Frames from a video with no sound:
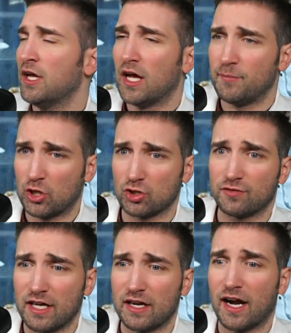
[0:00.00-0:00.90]
And because of
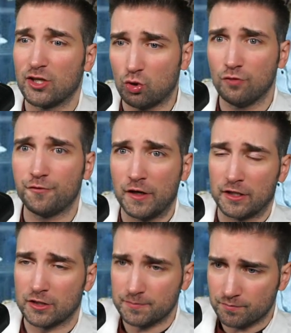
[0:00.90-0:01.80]
that, I do think
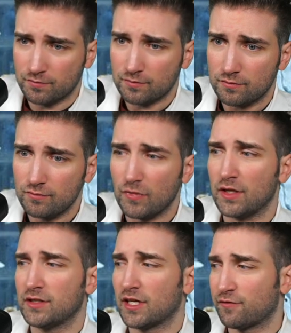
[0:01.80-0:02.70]

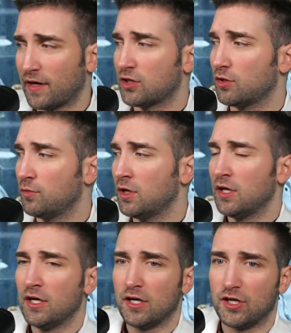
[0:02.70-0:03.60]
that Phantom
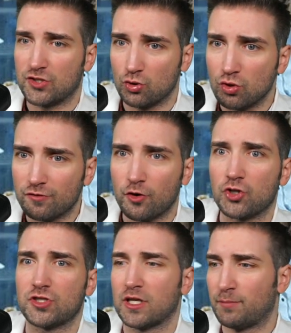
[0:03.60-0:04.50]
is
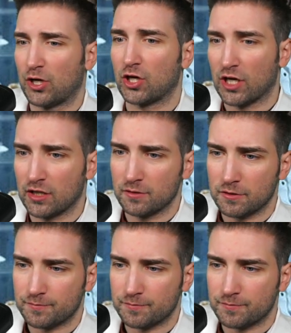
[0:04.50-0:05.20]
universally a better gun,